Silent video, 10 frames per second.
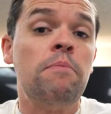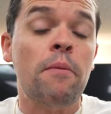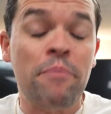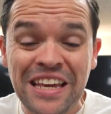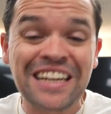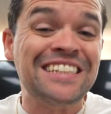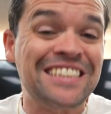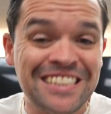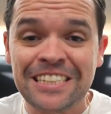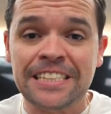But being
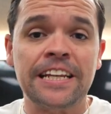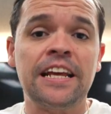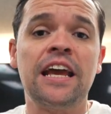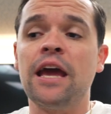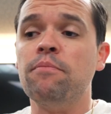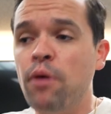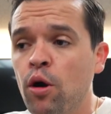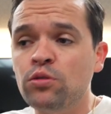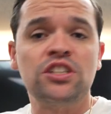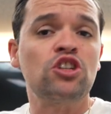consistent and
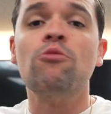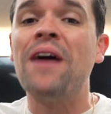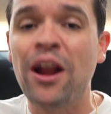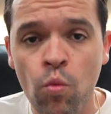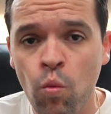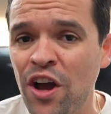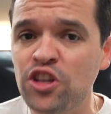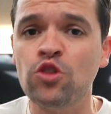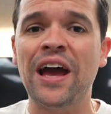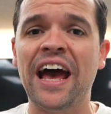posting no matter
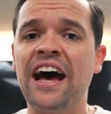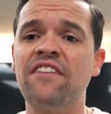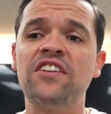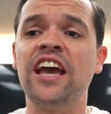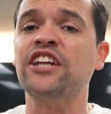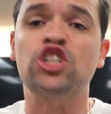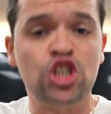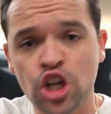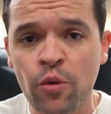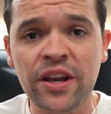what you have and
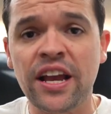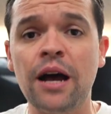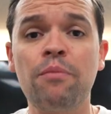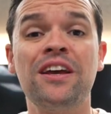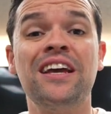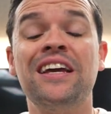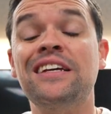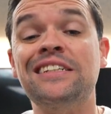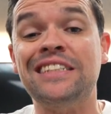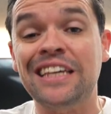showing up
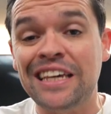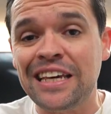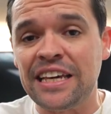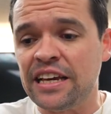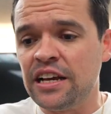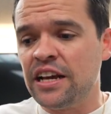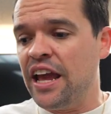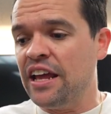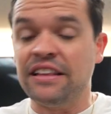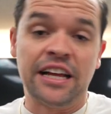is key.
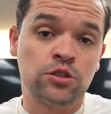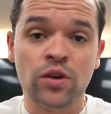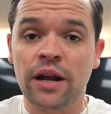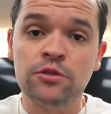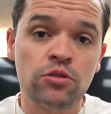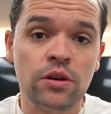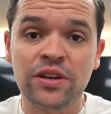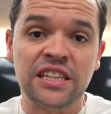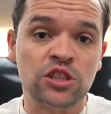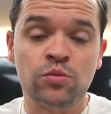And that's what I'm doing
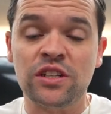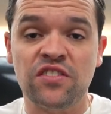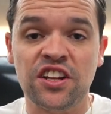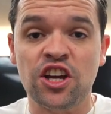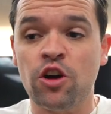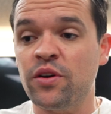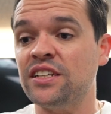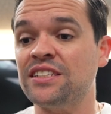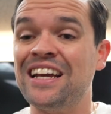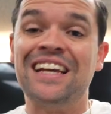with this week's video.
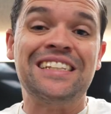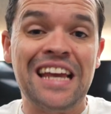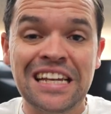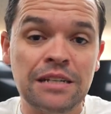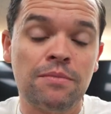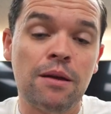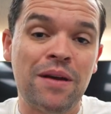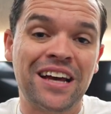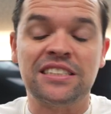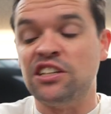Is it my
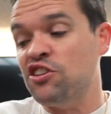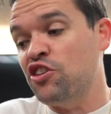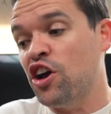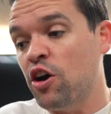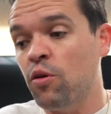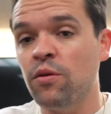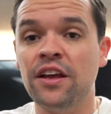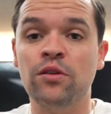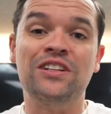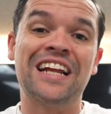best? No.
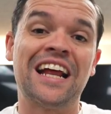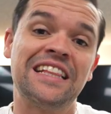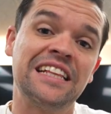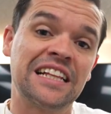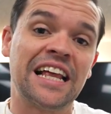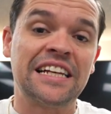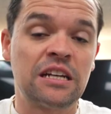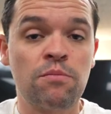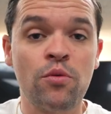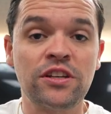Did I think the last
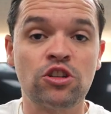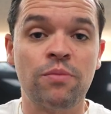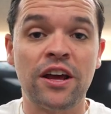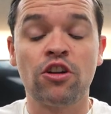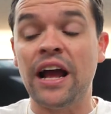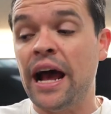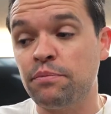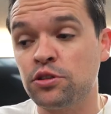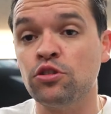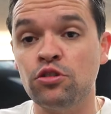couple weeks are better?
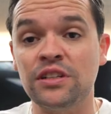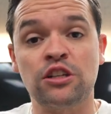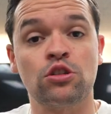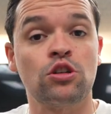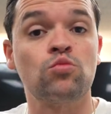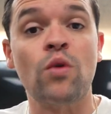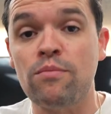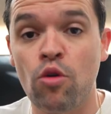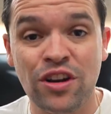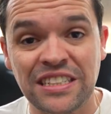Absolutely, because I was way
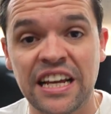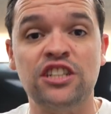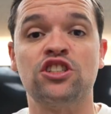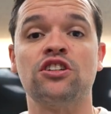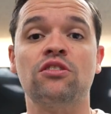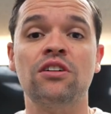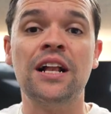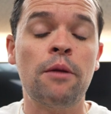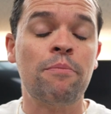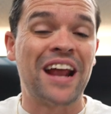more intentional.
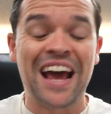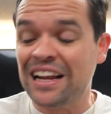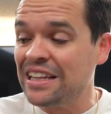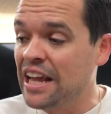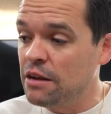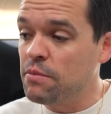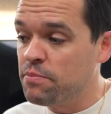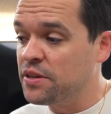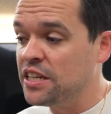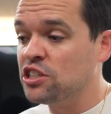But I had a lot on my
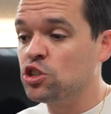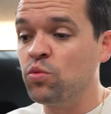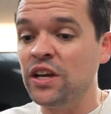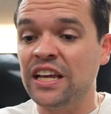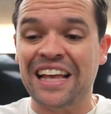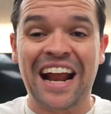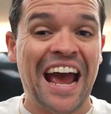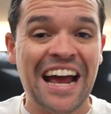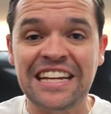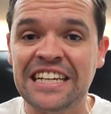plate this week that I
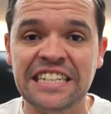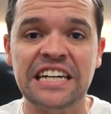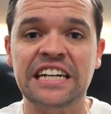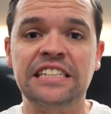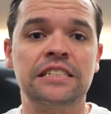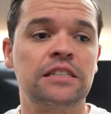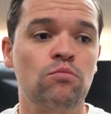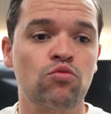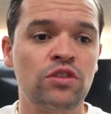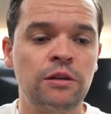had to get done,
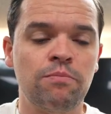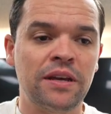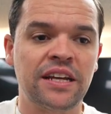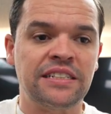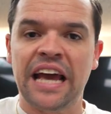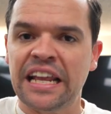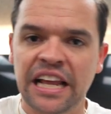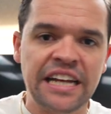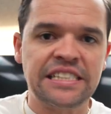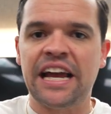some really big
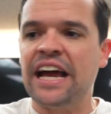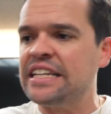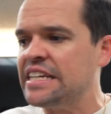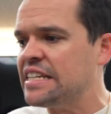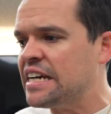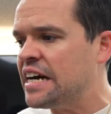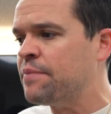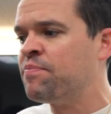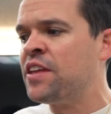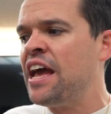deadlines I had to get
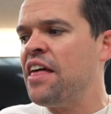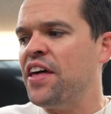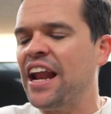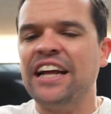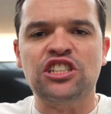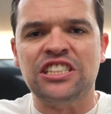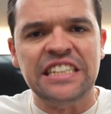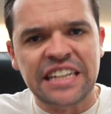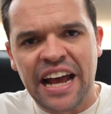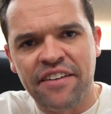done that I just
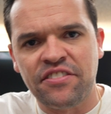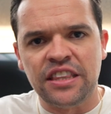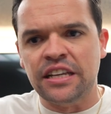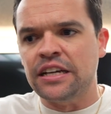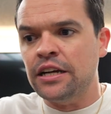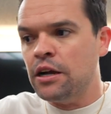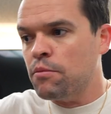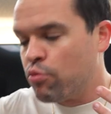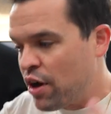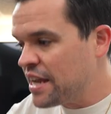didn't have the
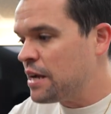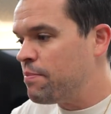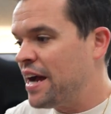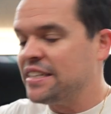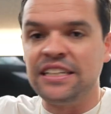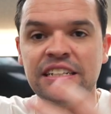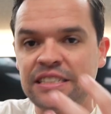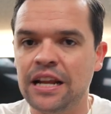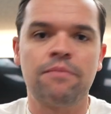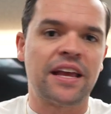brain capacity to
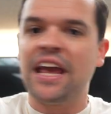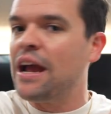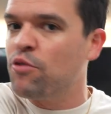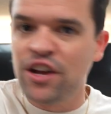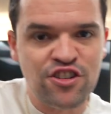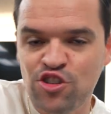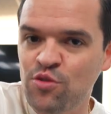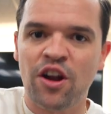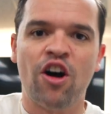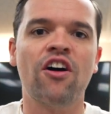set up my camera and
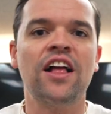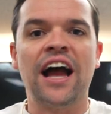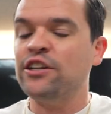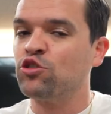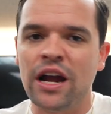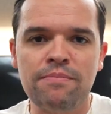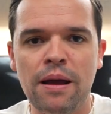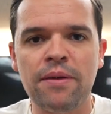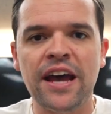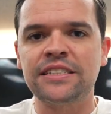do it all. I tried
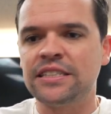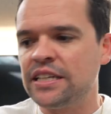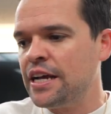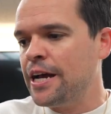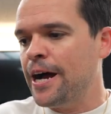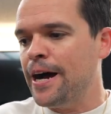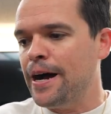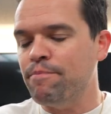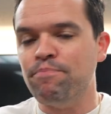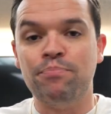my best,
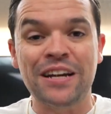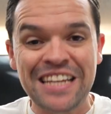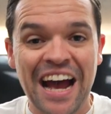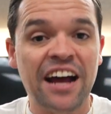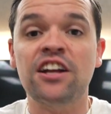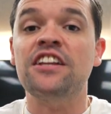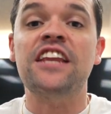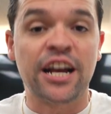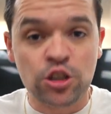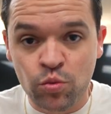but yeah,
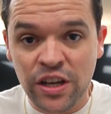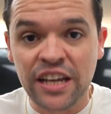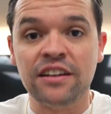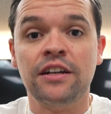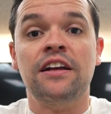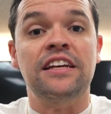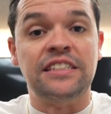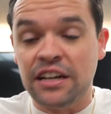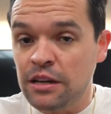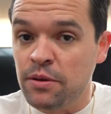next week
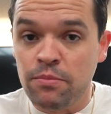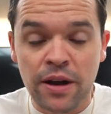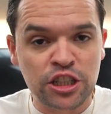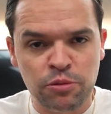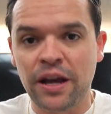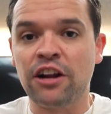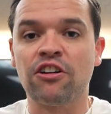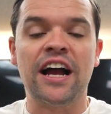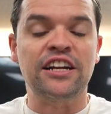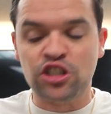is going to be much
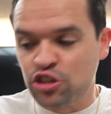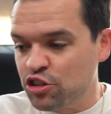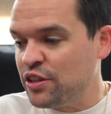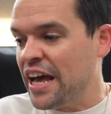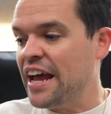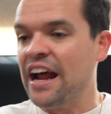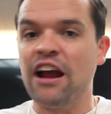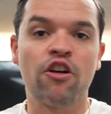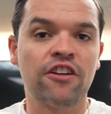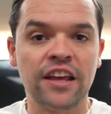better. I assure you that.
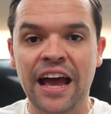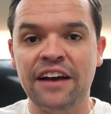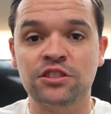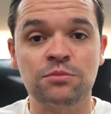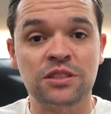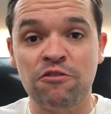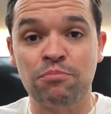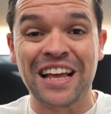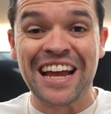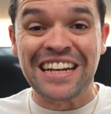I already have some stuff
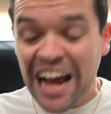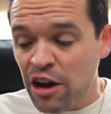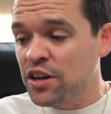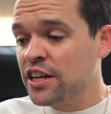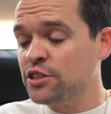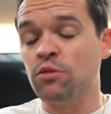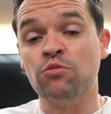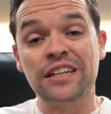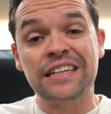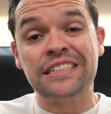planned out, so I'm
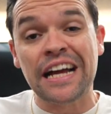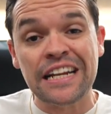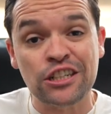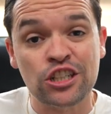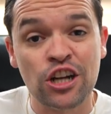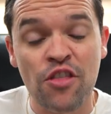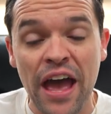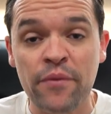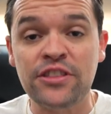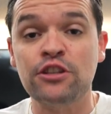really excited to share
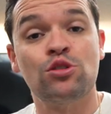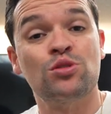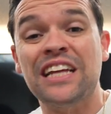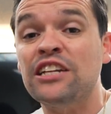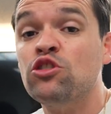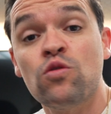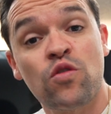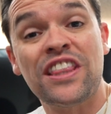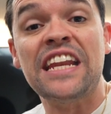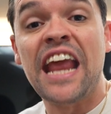that with you. So stay tuned
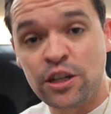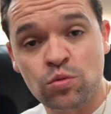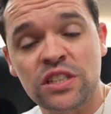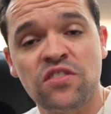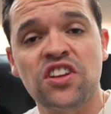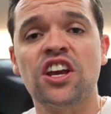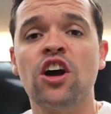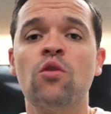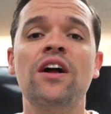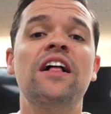for the next week's
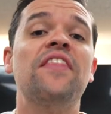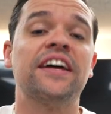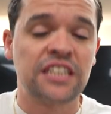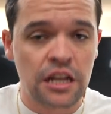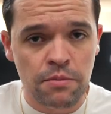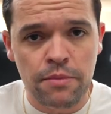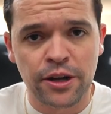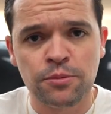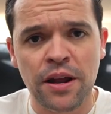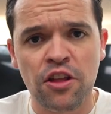video. That's going to be
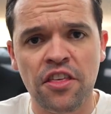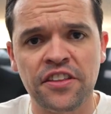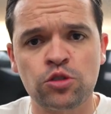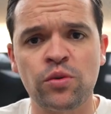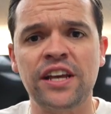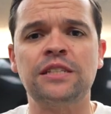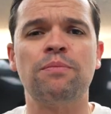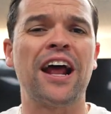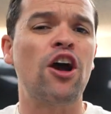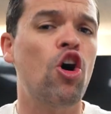much better than this week's,
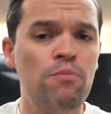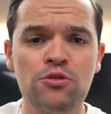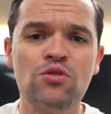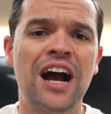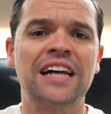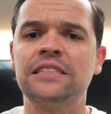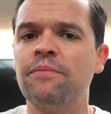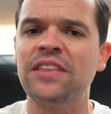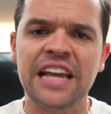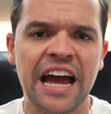but I hope you got
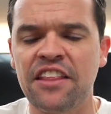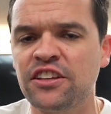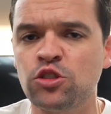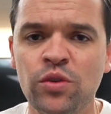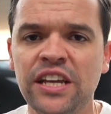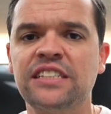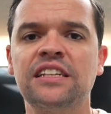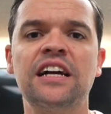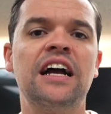something out of this week's.